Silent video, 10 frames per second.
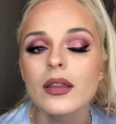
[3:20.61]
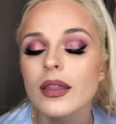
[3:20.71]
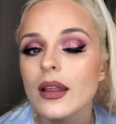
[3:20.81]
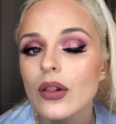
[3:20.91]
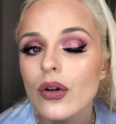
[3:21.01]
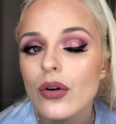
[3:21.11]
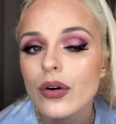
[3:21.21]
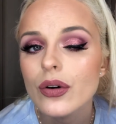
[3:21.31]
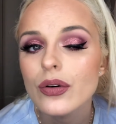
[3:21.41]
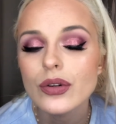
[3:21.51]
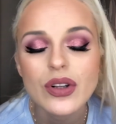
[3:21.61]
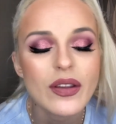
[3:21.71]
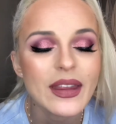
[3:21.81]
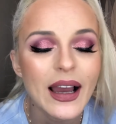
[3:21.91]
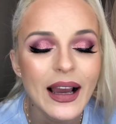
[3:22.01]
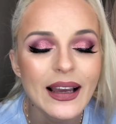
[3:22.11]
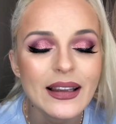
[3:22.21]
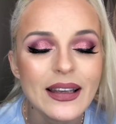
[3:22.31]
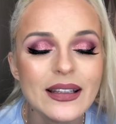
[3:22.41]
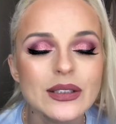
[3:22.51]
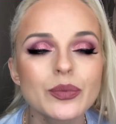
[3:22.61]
They look good on the eyelid,